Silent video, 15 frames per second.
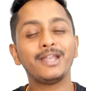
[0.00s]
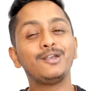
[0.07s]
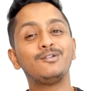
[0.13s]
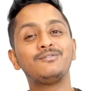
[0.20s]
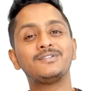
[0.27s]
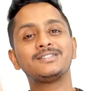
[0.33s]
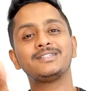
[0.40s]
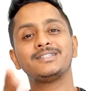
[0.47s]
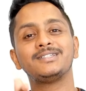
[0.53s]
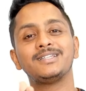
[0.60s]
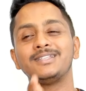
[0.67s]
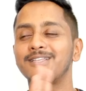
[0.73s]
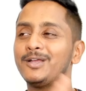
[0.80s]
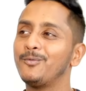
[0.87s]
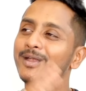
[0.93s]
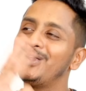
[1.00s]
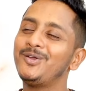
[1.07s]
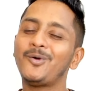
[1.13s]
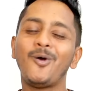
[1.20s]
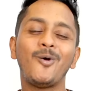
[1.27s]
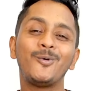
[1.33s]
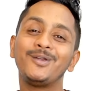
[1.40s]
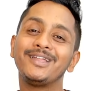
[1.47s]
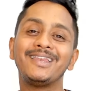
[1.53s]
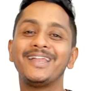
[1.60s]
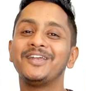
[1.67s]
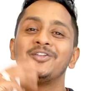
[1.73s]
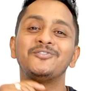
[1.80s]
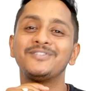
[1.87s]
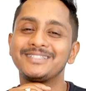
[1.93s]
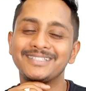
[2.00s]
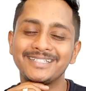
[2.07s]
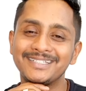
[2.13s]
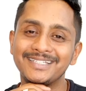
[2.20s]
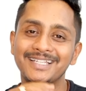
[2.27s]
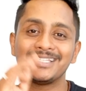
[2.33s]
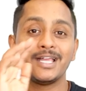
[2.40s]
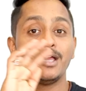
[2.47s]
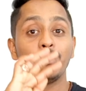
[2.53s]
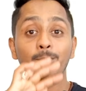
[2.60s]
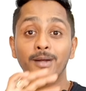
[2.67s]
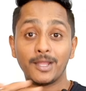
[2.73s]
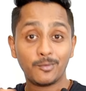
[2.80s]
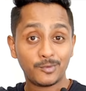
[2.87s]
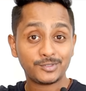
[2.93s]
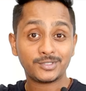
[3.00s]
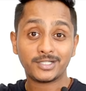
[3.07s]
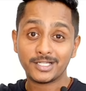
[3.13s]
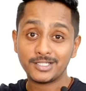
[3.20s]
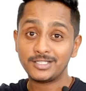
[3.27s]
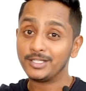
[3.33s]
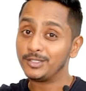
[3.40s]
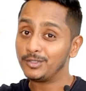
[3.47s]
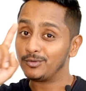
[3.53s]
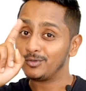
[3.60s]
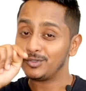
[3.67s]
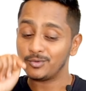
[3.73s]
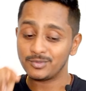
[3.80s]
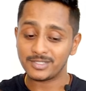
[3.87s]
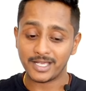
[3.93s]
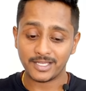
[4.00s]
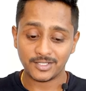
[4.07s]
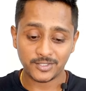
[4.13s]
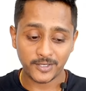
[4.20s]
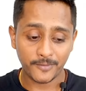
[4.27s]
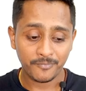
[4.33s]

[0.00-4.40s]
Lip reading: End of a sentence. I went to a hotel. End of a sentence. But I want to continue. Use ING.